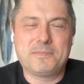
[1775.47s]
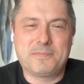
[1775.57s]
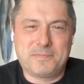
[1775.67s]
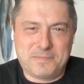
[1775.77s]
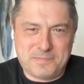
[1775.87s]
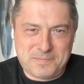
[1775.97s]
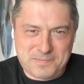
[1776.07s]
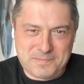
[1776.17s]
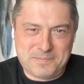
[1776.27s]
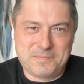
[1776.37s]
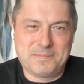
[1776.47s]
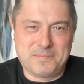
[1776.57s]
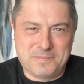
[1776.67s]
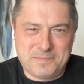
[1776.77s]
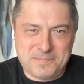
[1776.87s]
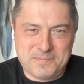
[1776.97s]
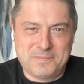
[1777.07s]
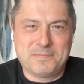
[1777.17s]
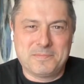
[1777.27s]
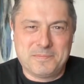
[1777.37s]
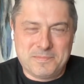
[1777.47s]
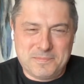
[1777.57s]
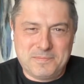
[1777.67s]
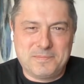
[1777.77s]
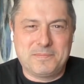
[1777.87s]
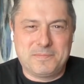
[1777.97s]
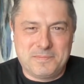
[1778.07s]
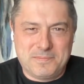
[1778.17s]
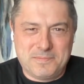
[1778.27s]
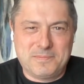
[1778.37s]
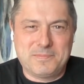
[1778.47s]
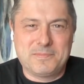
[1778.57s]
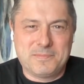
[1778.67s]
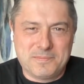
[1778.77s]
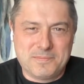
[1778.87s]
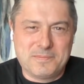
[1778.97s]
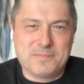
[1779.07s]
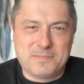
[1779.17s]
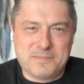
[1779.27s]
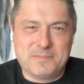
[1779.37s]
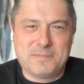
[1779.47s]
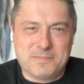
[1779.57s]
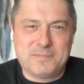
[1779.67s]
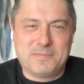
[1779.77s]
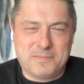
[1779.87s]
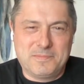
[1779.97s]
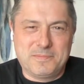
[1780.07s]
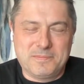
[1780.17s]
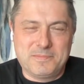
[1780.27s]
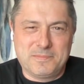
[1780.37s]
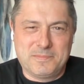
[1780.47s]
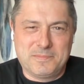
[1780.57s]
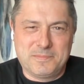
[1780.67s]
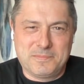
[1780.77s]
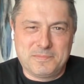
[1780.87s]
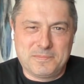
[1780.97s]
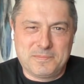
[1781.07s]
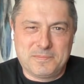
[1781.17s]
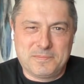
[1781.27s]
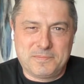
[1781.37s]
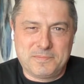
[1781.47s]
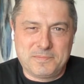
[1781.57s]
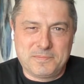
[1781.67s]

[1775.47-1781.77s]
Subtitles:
[no speech]